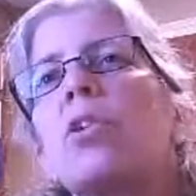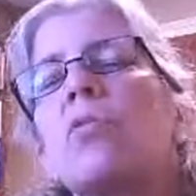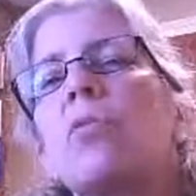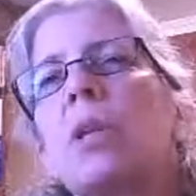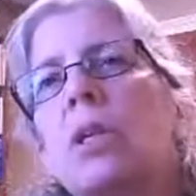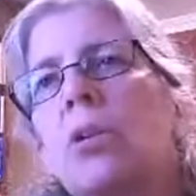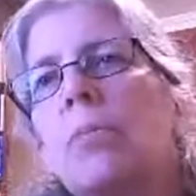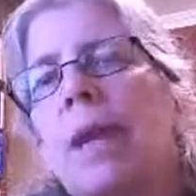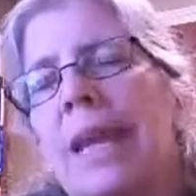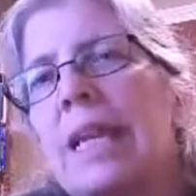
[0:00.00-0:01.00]
which in the
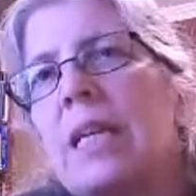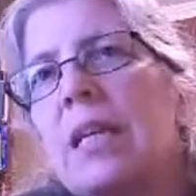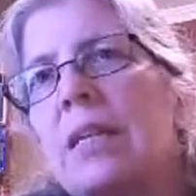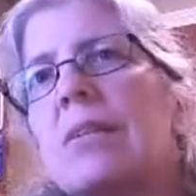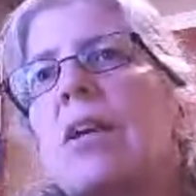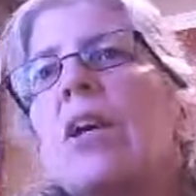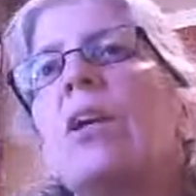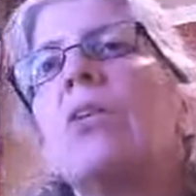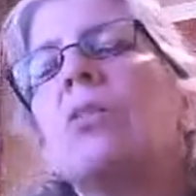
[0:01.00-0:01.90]
humanities,